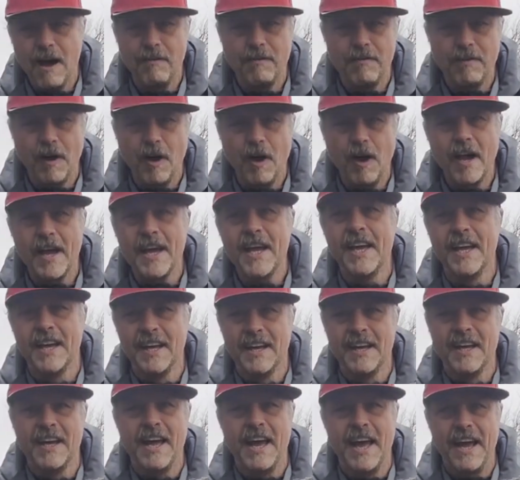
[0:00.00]
fly,
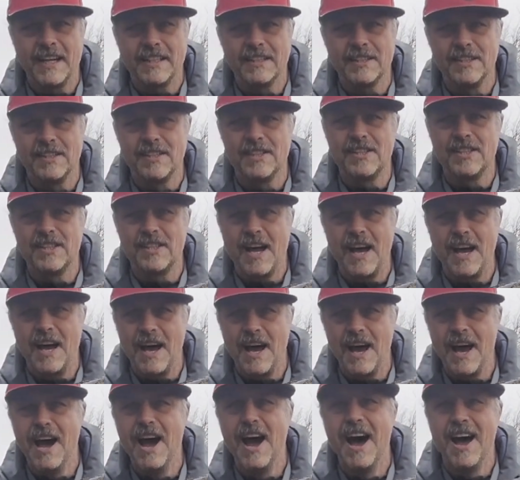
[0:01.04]
Hector's
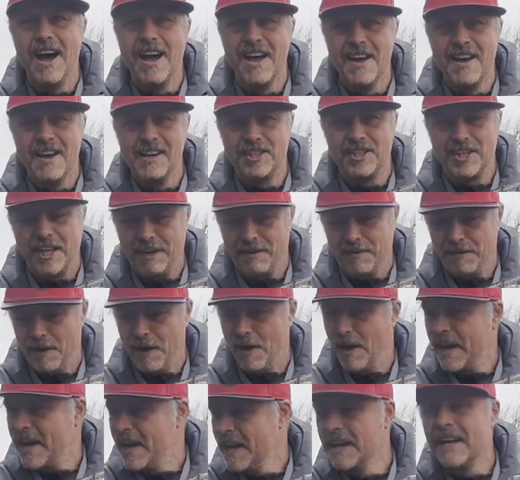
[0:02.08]
jig
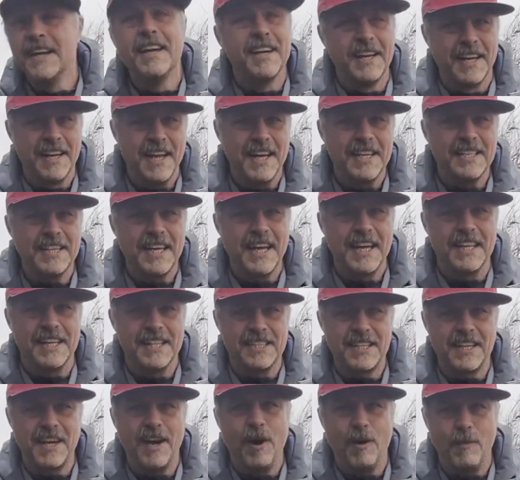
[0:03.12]
fly. Let's get this
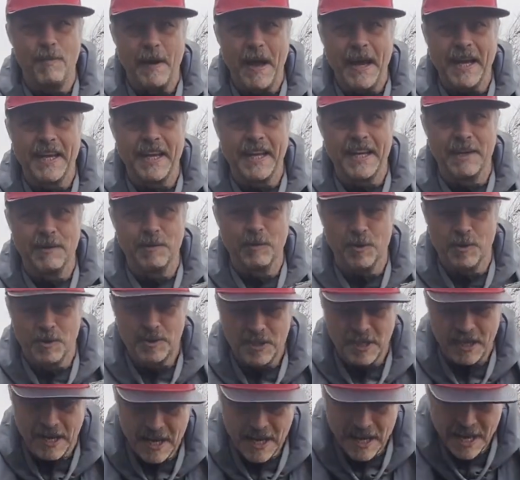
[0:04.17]
girl back in the water.